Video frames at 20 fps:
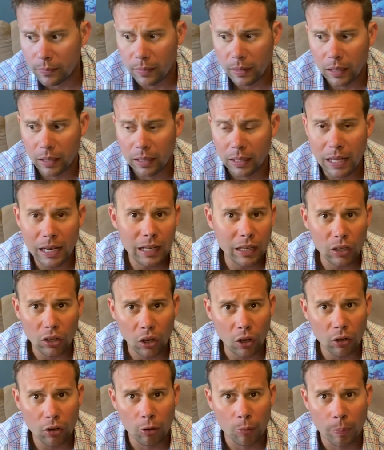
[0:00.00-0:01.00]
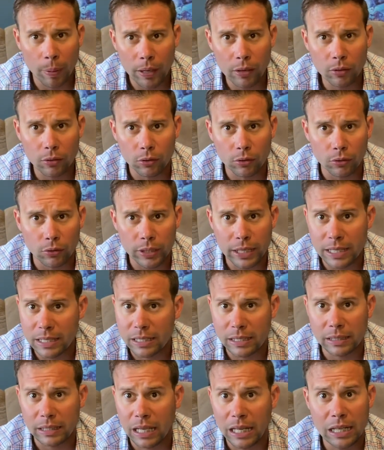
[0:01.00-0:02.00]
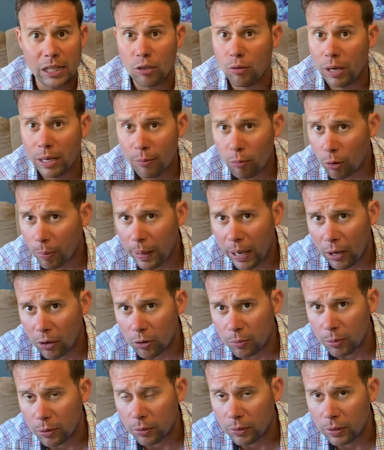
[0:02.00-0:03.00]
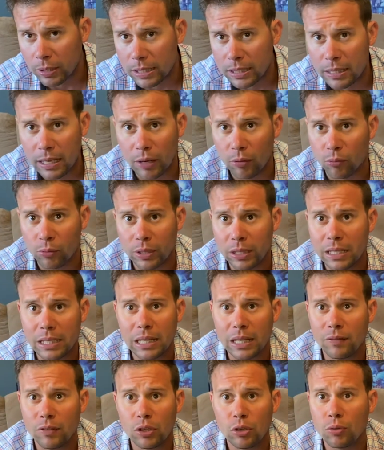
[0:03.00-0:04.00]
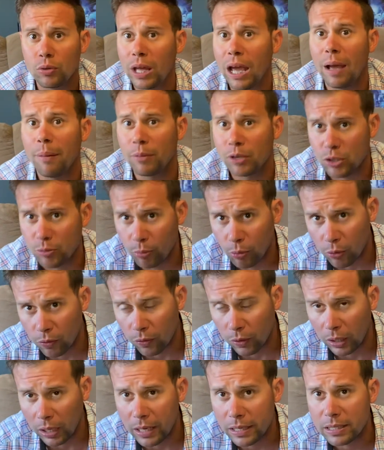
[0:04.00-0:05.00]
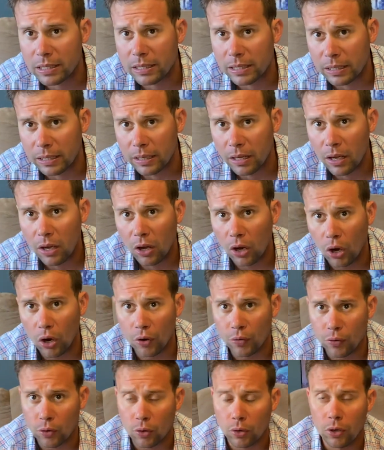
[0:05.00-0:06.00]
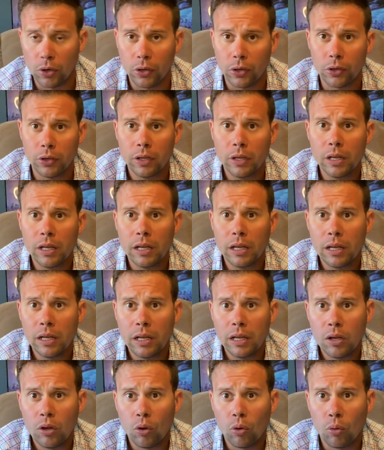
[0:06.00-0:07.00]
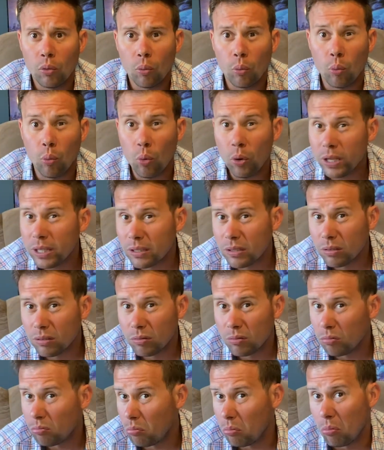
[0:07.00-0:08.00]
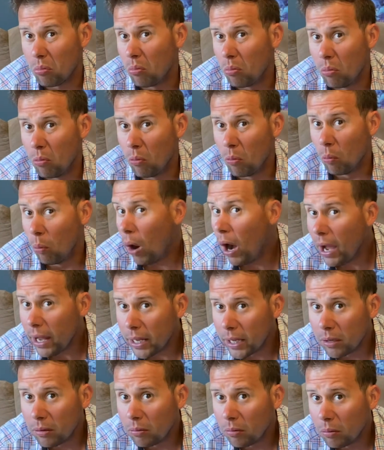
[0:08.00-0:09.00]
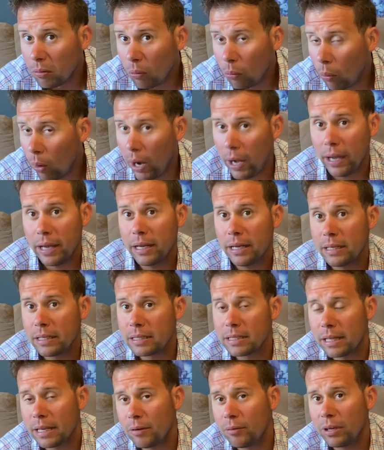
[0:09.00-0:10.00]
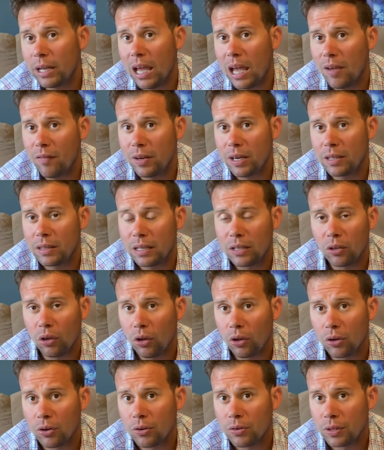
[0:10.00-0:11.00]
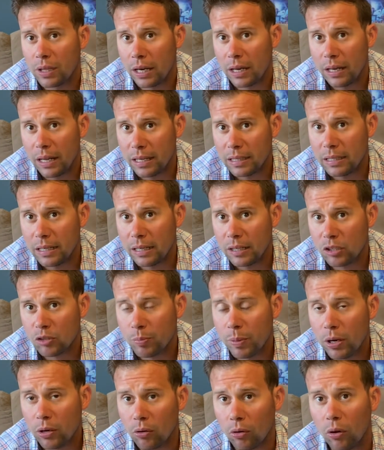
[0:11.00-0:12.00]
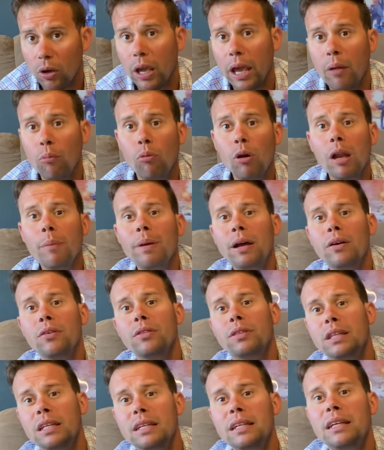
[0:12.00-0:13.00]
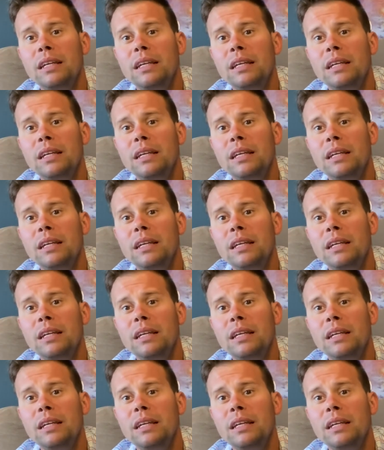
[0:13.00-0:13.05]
getting a longer barrel isn't getting you any more powder burn. It's not really giving you that much more velocity overall. What, why? Why does anyone have anything longer than an 18 inch barrel? And what about the